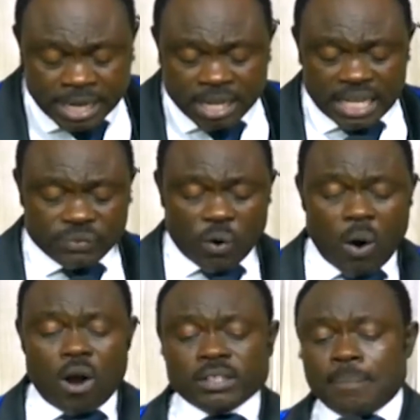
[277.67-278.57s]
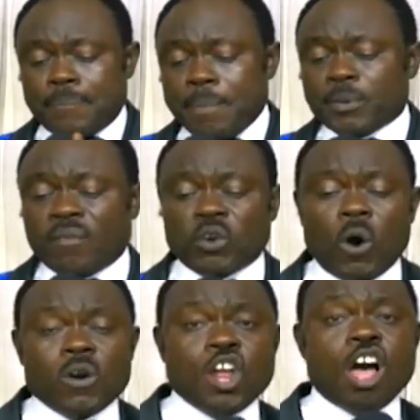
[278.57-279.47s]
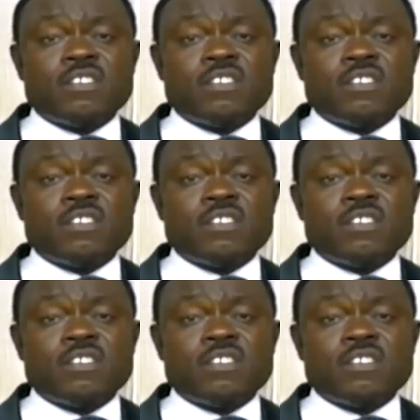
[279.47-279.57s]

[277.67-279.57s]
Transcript: is for all the people of God all